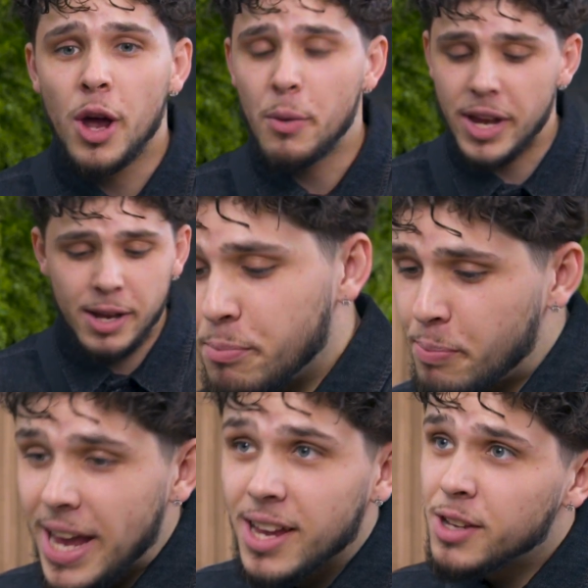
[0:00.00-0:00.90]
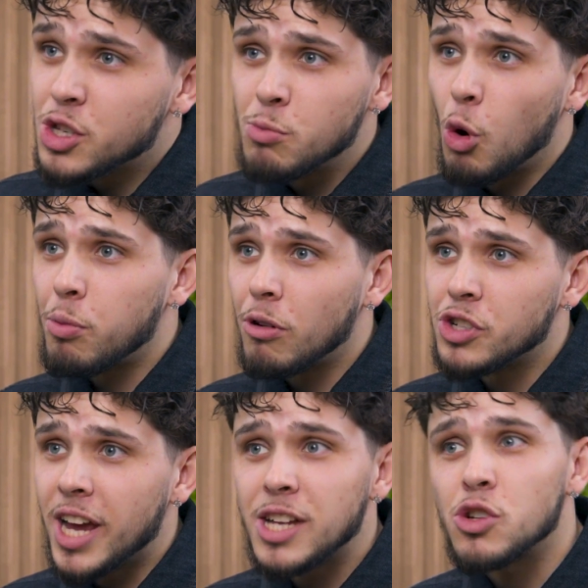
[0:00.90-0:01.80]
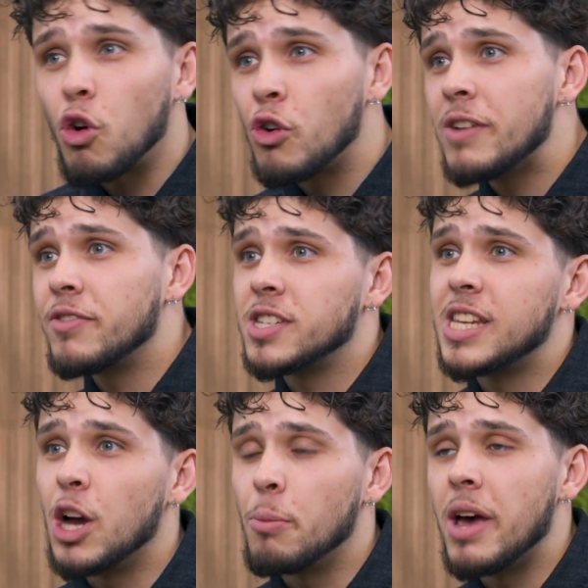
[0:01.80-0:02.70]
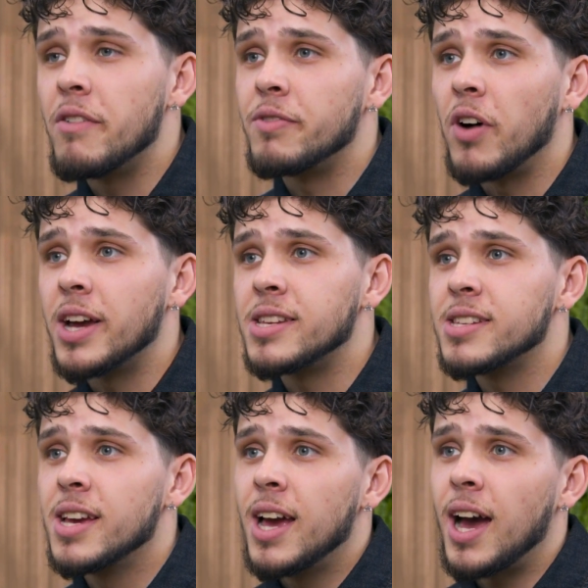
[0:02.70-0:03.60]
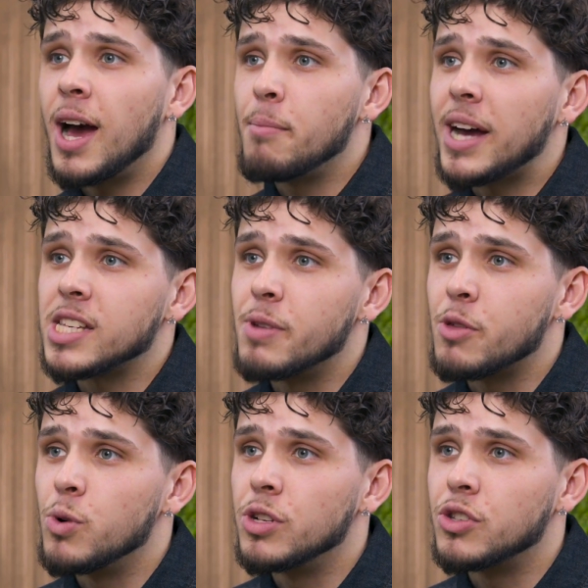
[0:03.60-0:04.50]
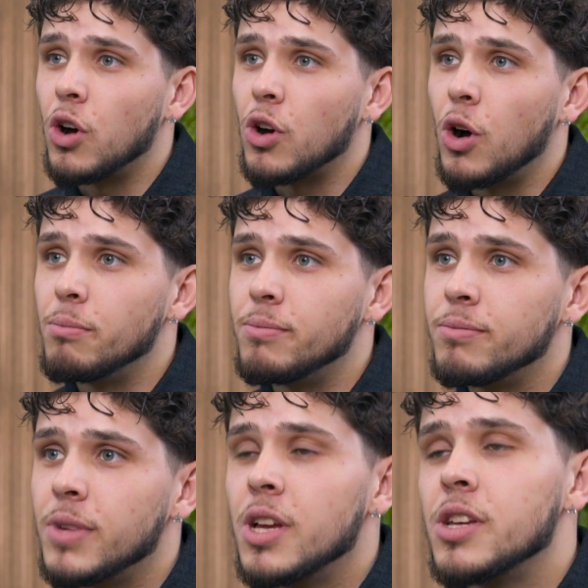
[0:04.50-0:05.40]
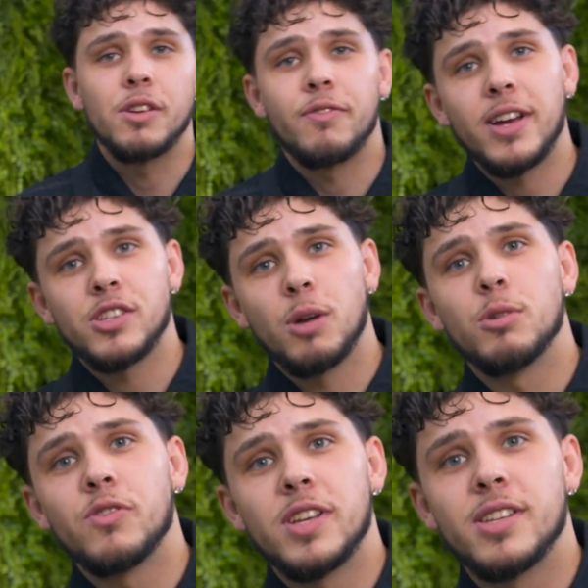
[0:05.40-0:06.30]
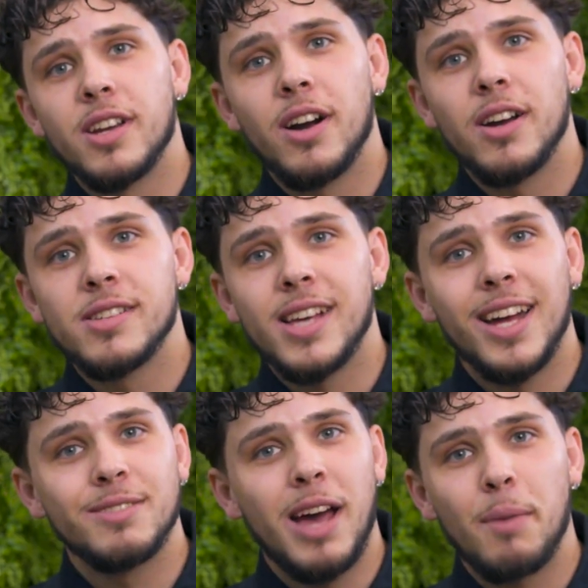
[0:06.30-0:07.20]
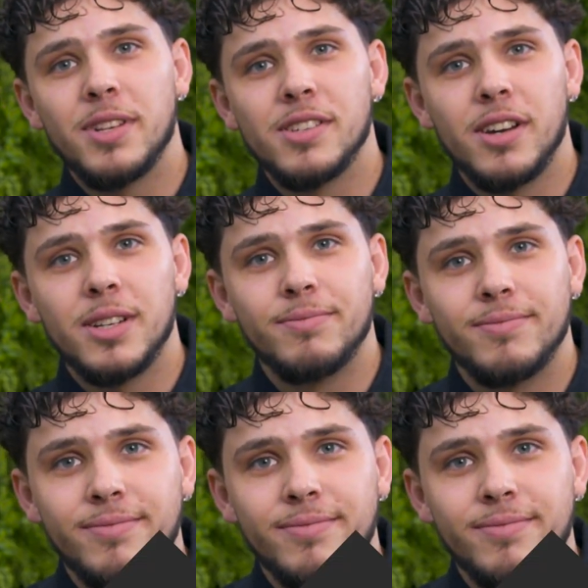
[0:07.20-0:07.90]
We can big, small projects, or even just a little bit of advice at mattsmithwood.com. So thanks so much for listening, guys, and happy designing.